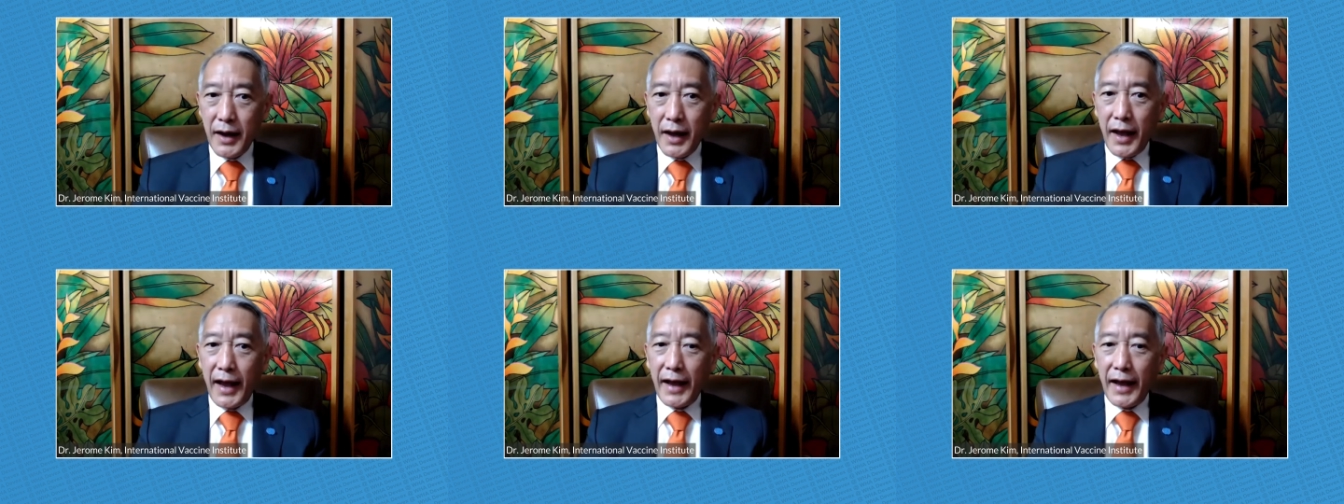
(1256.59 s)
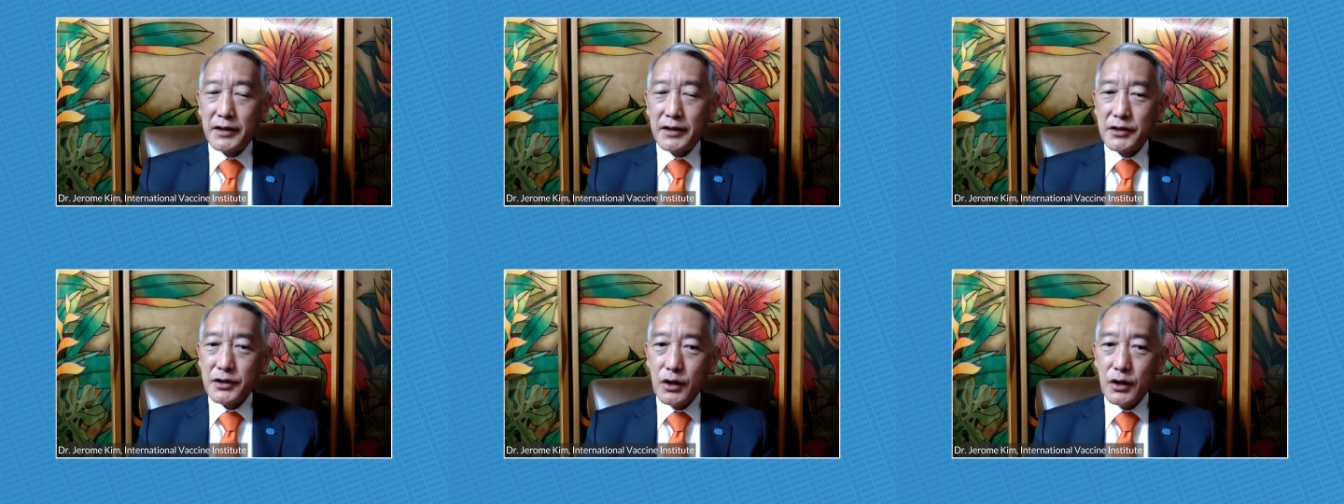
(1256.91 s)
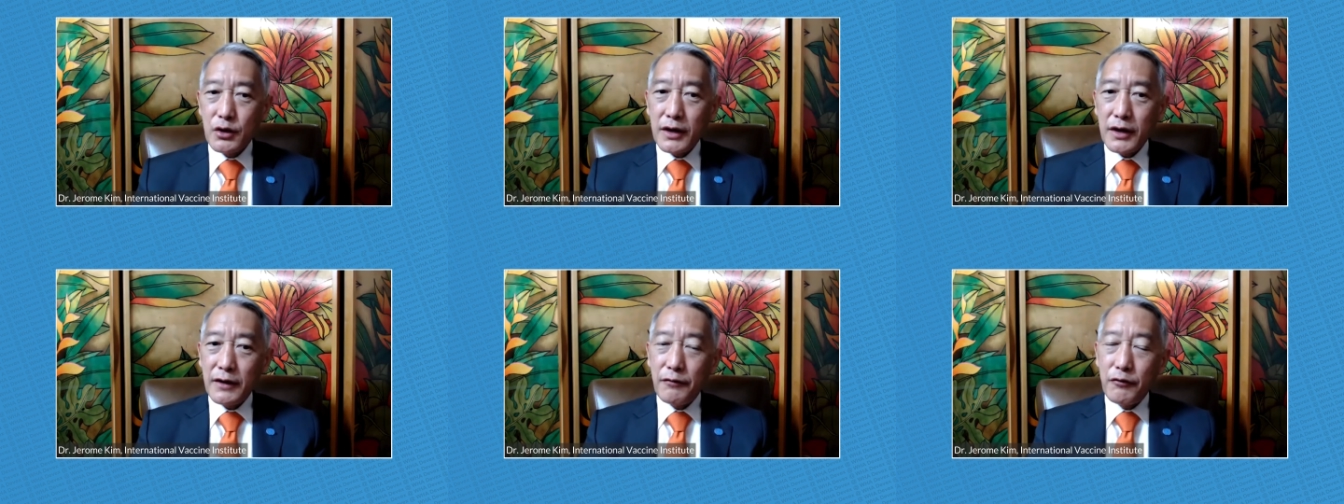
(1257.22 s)
And so
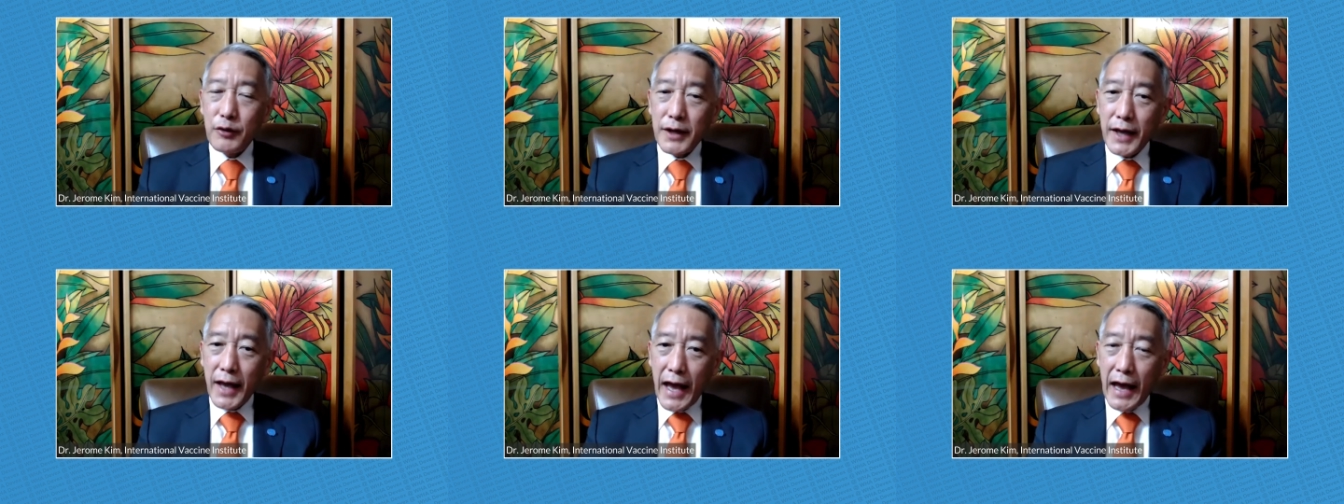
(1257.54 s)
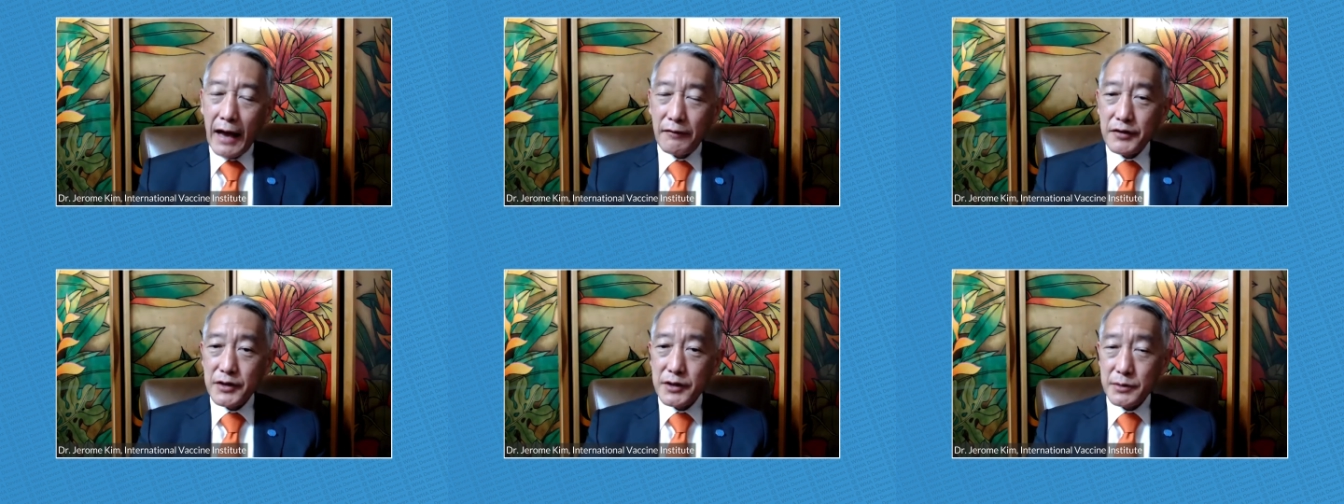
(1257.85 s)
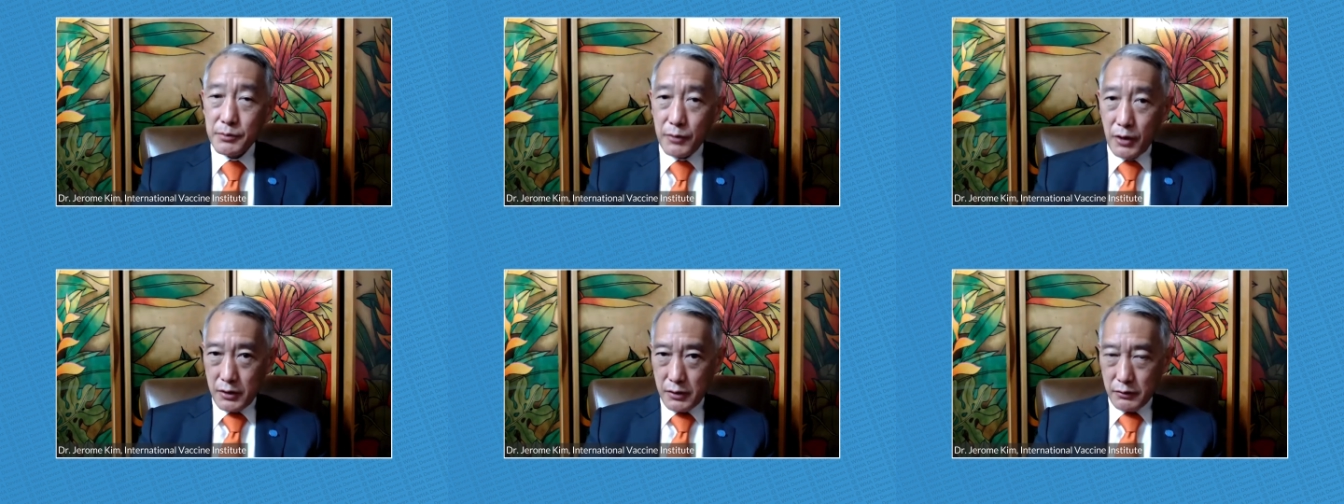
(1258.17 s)
if we have
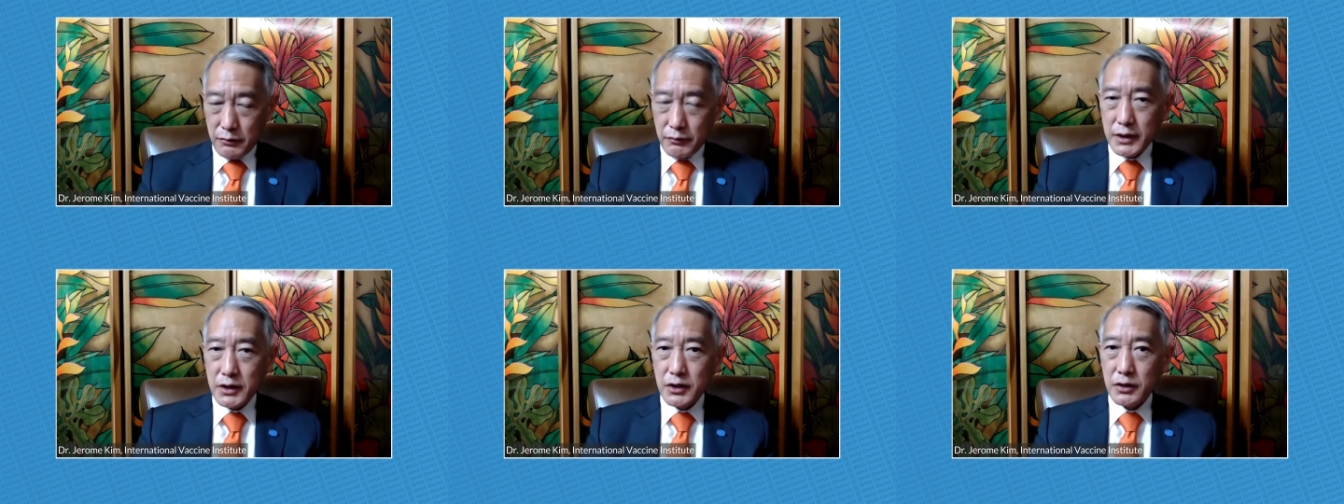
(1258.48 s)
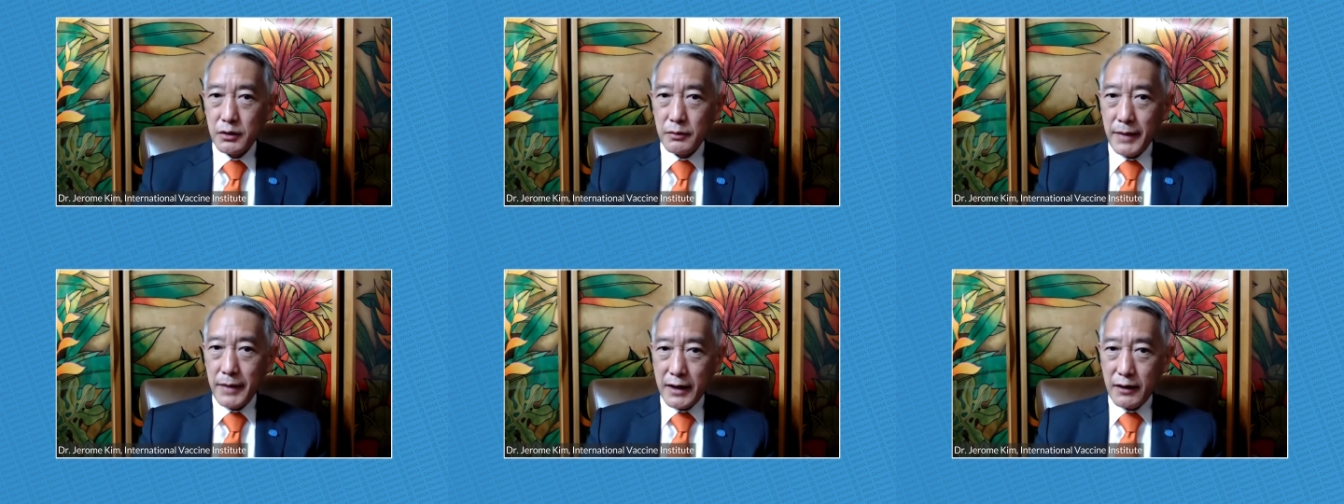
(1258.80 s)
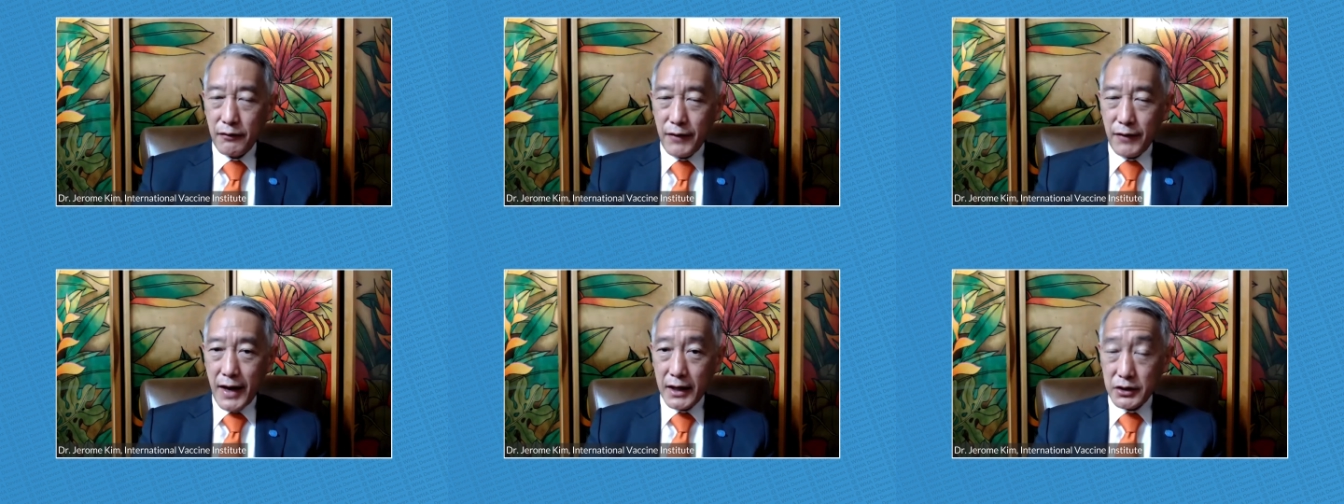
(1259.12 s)
smaller regional
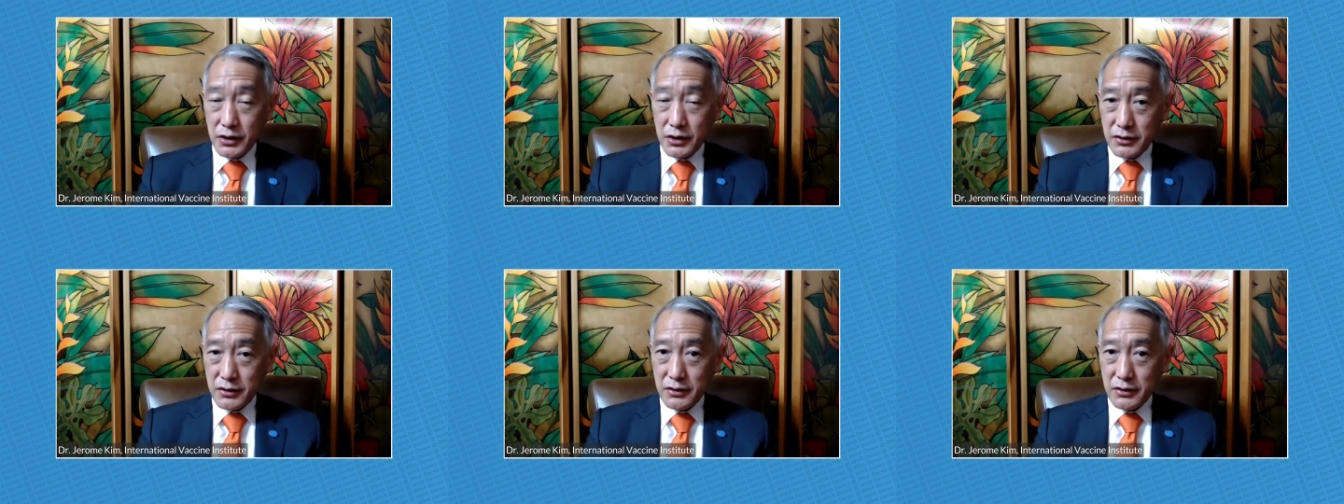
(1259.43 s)
manufacturers,